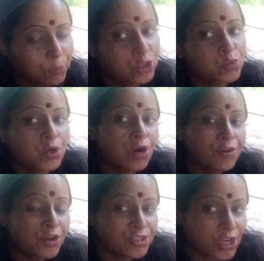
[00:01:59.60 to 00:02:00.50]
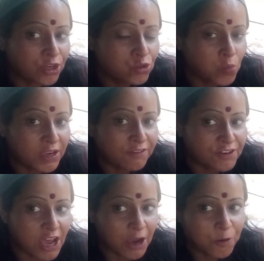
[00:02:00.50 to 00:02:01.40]
because we are in our second
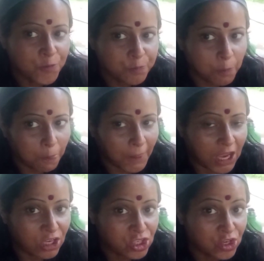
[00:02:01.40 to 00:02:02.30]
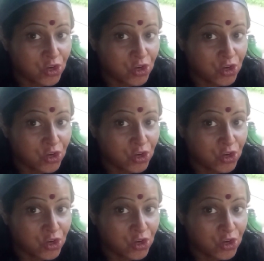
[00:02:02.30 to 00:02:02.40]
wave now, and I